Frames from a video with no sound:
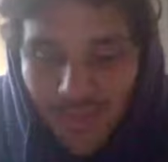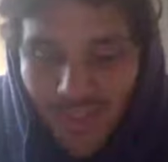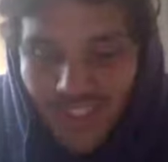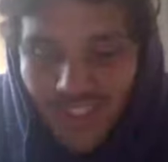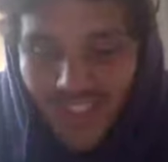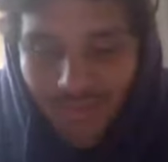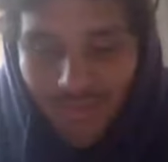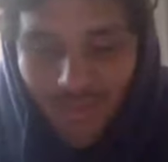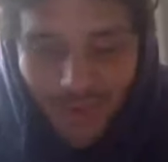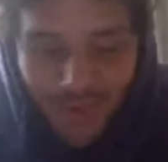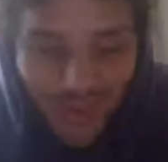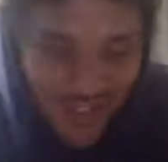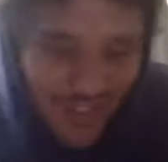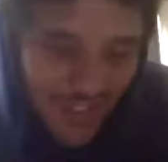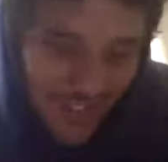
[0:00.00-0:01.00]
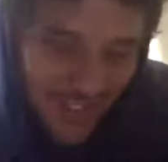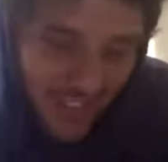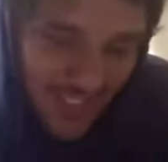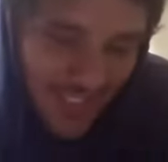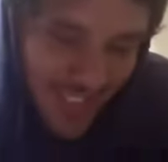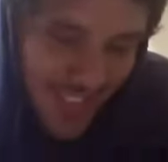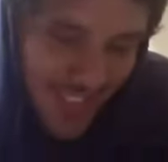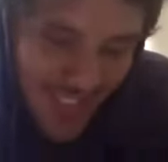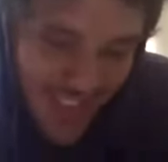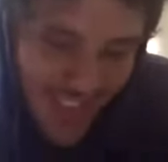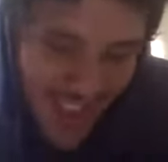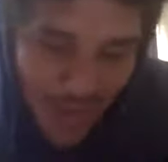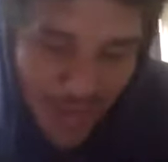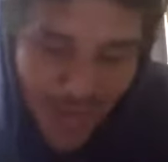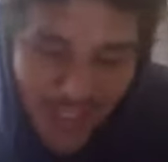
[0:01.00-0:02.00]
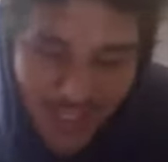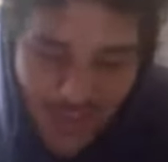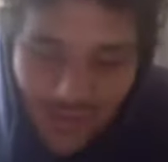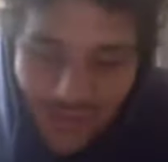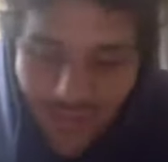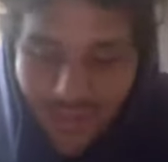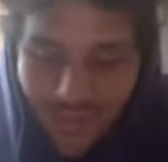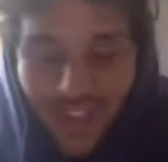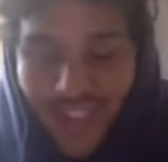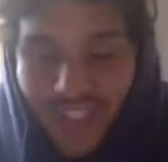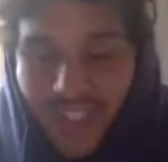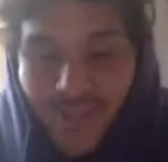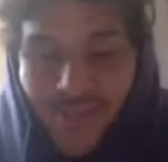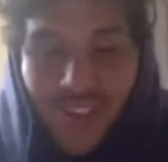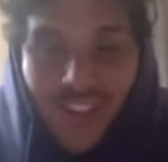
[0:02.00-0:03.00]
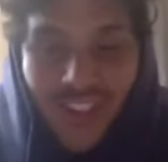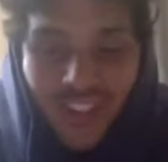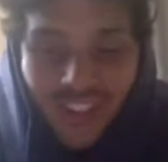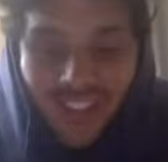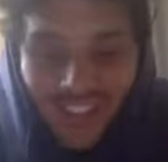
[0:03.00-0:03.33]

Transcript: the same boat. So I've been in school for freaking too long.